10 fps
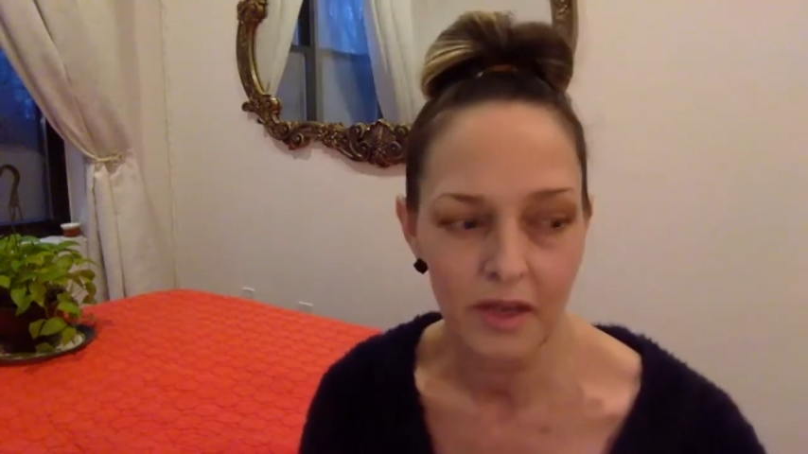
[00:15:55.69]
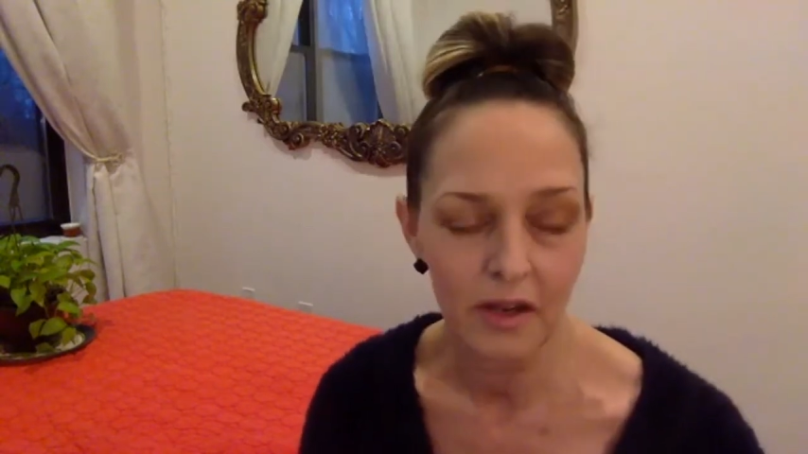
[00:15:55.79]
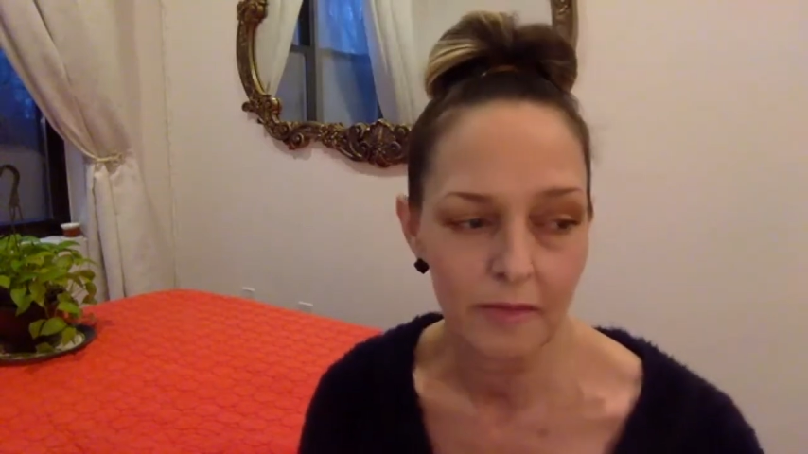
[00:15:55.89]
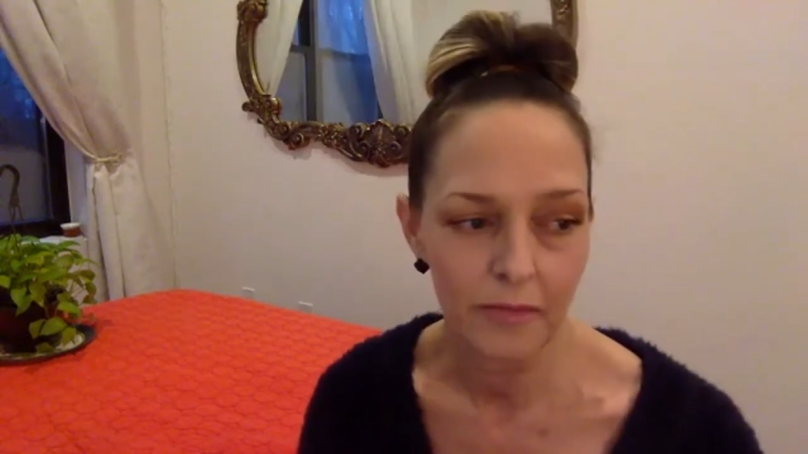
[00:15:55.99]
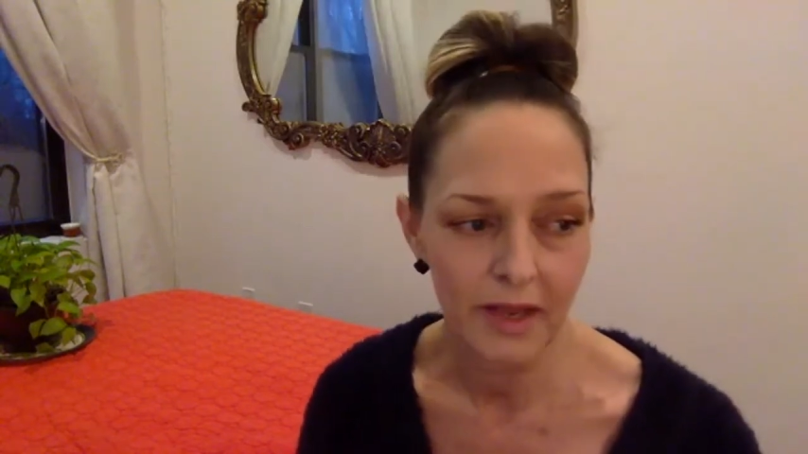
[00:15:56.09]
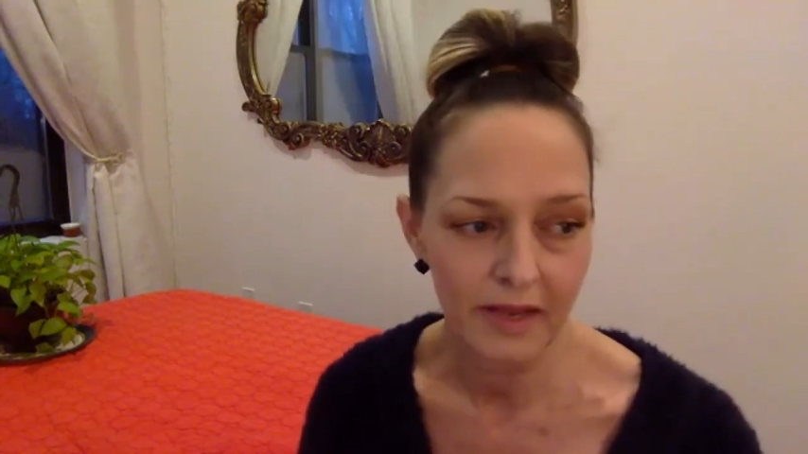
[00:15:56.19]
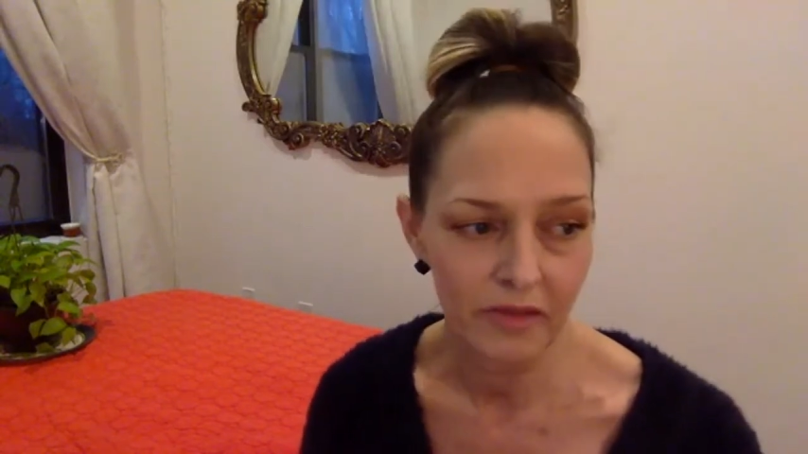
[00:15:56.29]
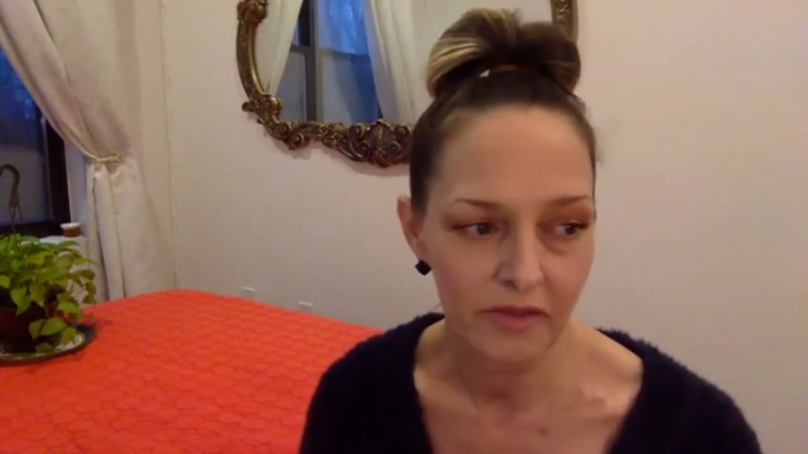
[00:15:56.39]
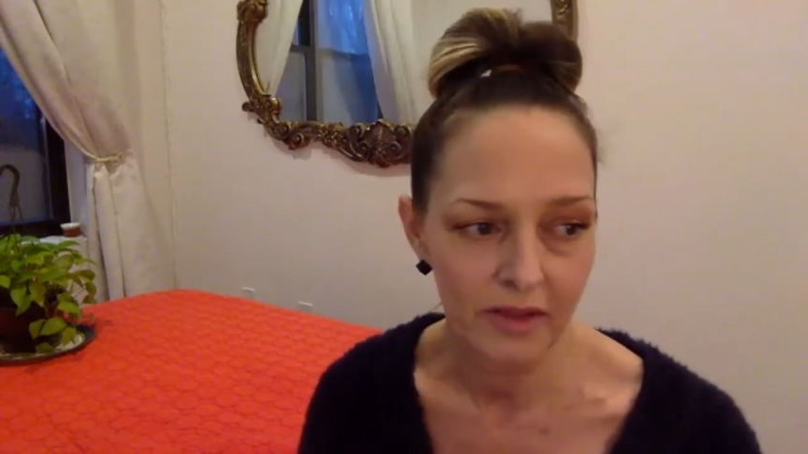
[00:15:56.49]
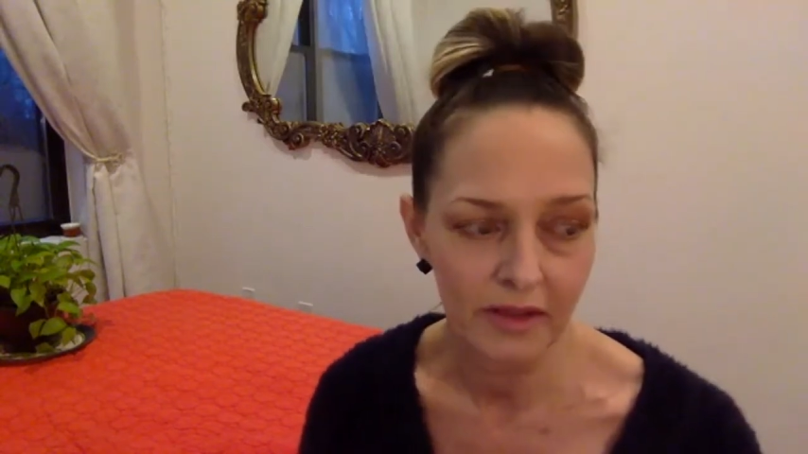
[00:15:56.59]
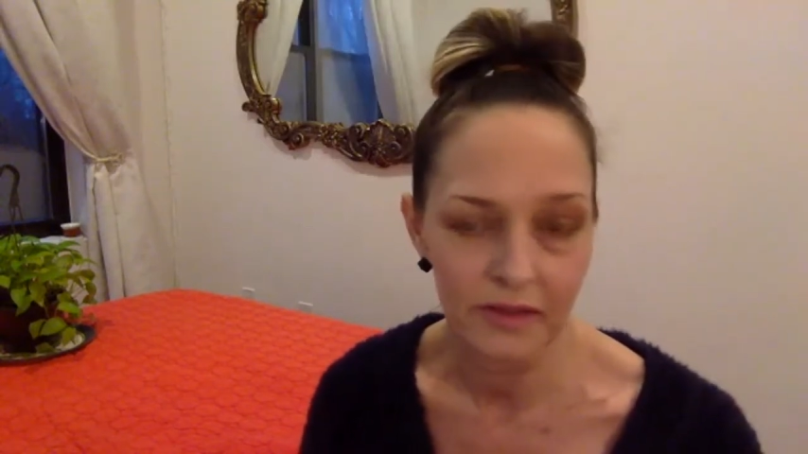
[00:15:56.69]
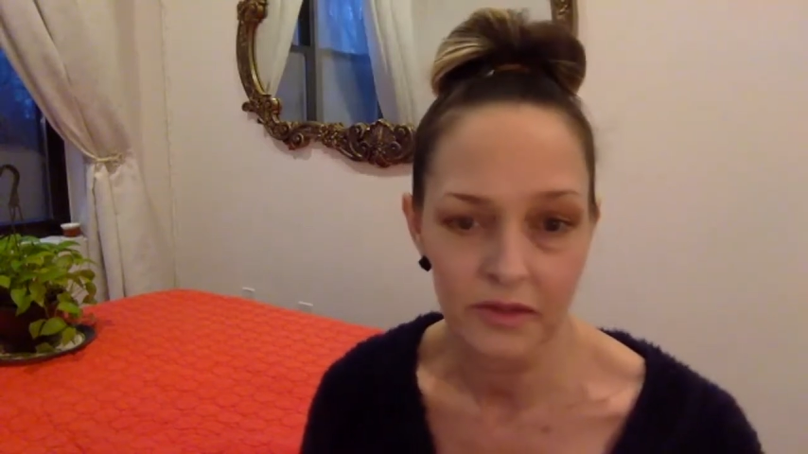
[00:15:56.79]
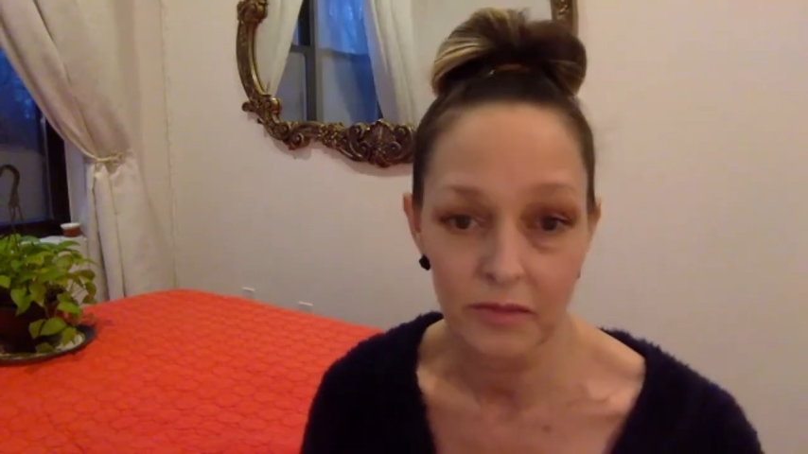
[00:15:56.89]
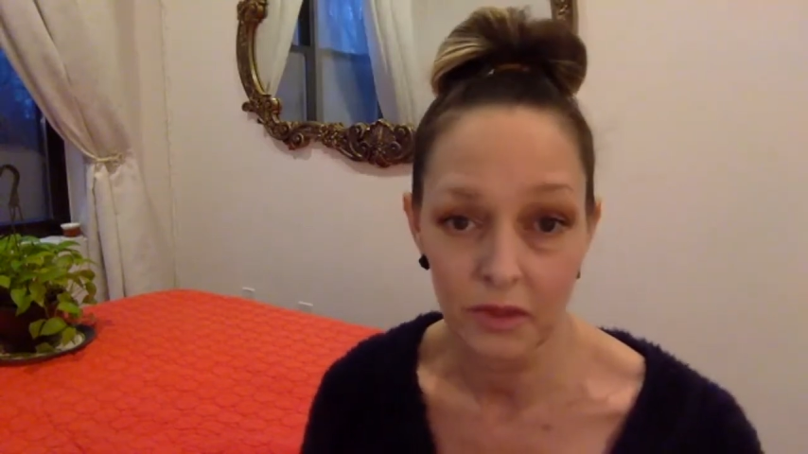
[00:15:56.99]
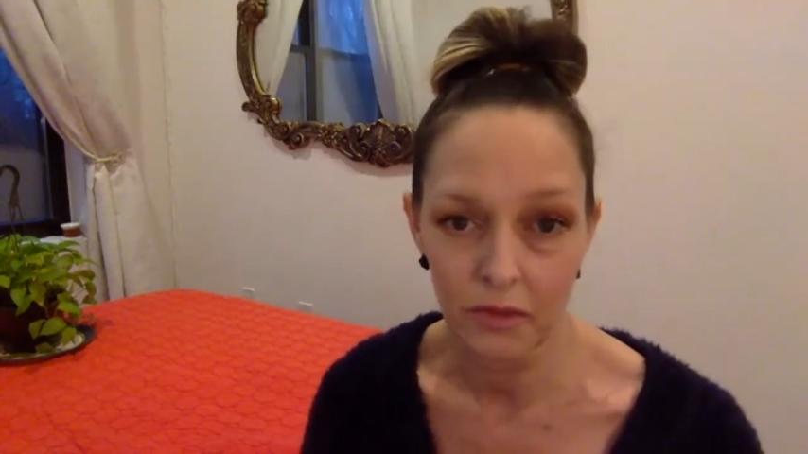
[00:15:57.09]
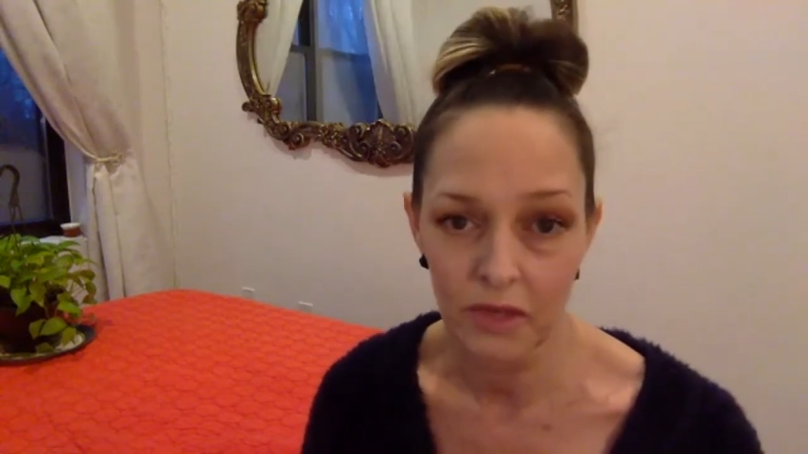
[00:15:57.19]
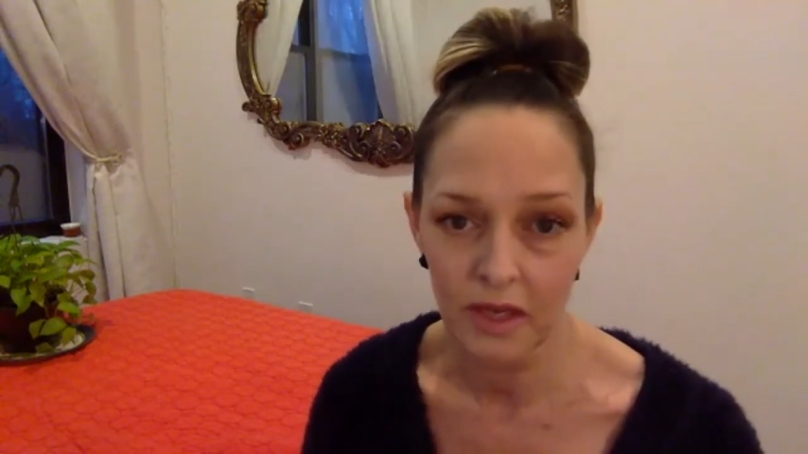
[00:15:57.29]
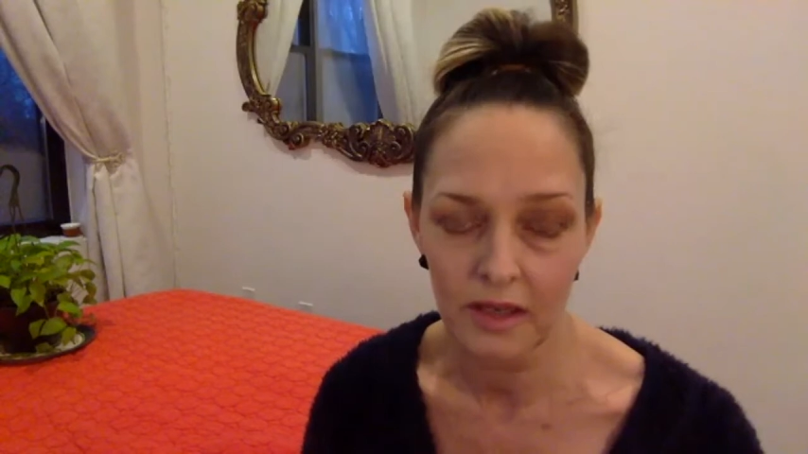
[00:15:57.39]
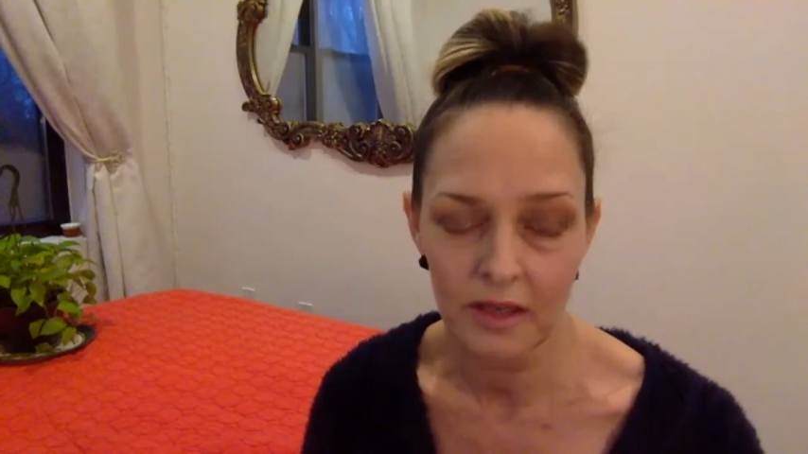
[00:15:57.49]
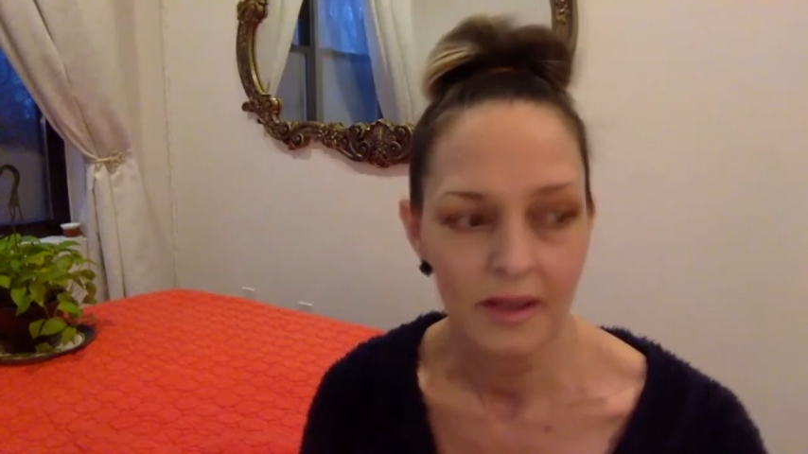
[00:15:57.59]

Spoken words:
I have a friend that lives in Bologna,